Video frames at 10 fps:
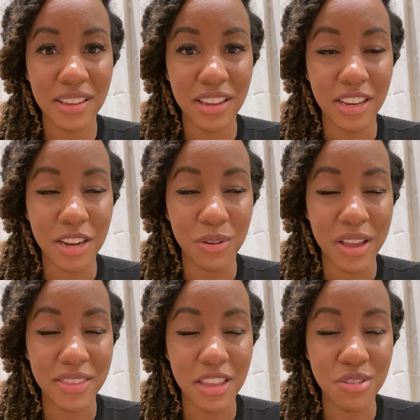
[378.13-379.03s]

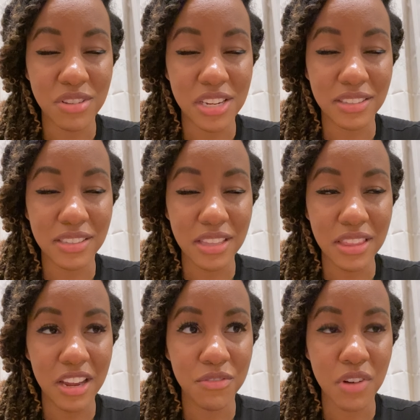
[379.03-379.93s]
And then you could just sit
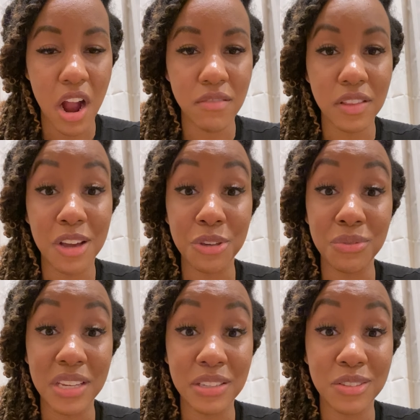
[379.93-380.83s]
there for however long you
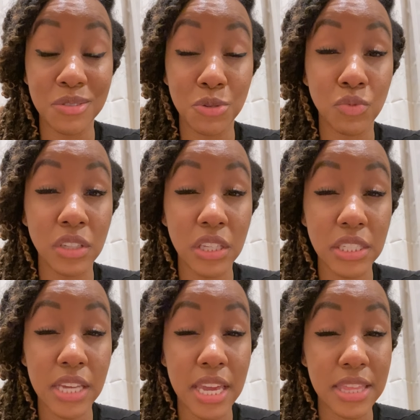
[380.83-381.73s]
need to really
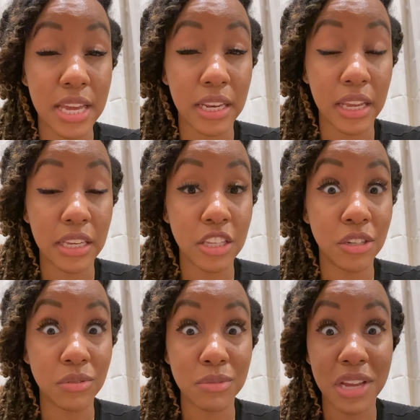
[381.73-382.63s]
take that
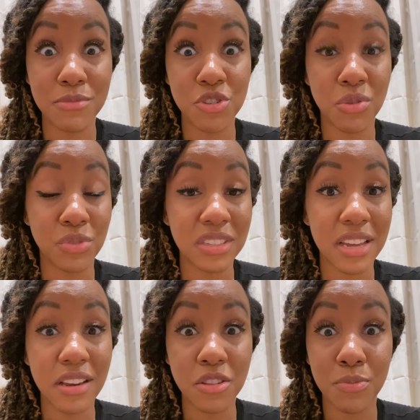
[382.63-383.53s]
in. Sometimes you can
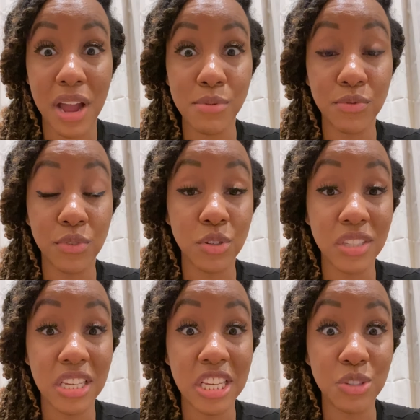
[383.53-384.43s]
recite other Bible
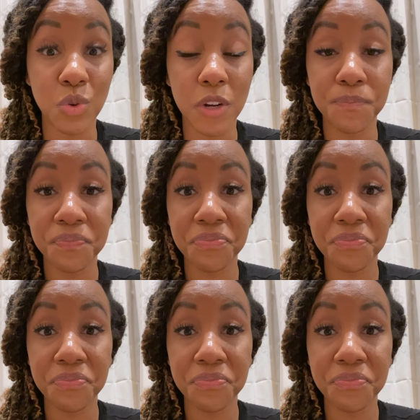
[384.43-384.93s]
verses, or,